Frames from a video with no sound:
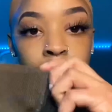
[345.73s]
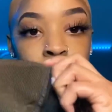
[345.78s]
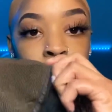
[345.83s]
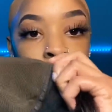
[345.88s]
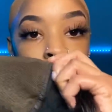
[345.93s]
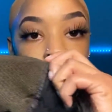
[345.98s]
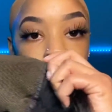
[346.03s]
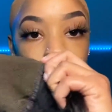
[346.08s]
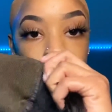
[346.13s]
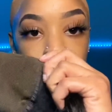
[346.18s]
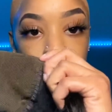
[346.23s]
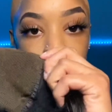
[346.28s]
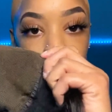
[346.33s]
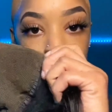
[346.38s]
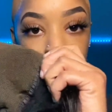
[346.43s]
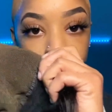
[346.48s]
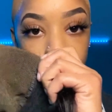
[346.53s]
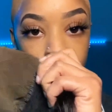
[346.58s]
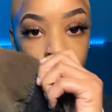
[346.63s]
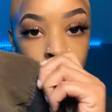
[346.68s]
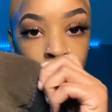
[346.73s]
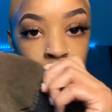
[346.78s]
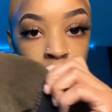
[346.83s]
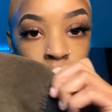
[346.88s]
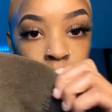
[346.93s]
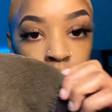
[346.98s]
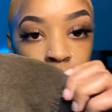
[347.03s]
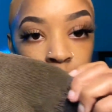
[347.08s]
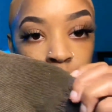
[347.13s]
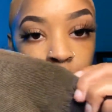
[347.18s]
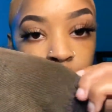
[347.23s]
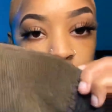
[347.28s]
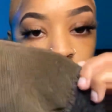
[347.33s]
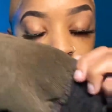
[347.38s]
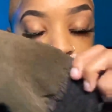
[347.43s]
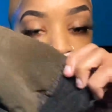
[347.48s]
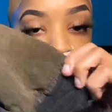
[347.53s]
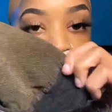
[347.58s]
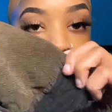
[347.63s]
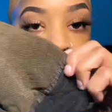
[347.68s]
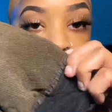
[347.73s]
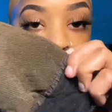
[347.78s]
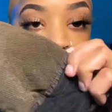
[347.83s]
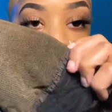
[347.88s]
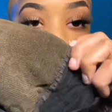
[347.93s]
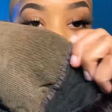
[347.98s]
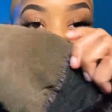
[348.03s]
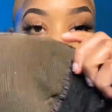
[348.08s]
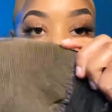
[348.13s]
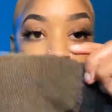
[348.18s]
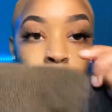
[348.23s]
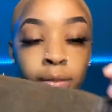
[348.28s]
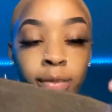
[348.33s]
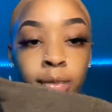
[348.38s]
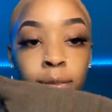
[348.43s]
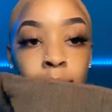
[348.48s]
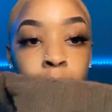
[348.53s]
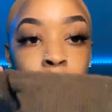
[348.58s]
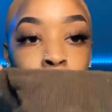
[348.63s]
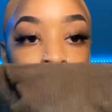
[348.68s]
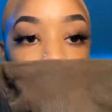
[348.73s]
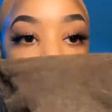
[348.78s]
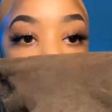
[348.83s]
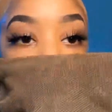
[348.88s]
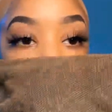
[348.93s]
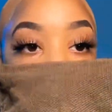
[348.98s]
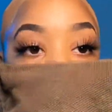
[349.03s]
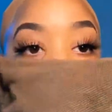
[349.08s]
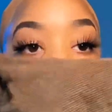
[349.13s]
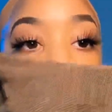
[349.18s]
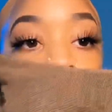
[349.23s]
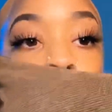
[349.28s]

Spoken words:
So this is the wig that I will be applying. This wig I got from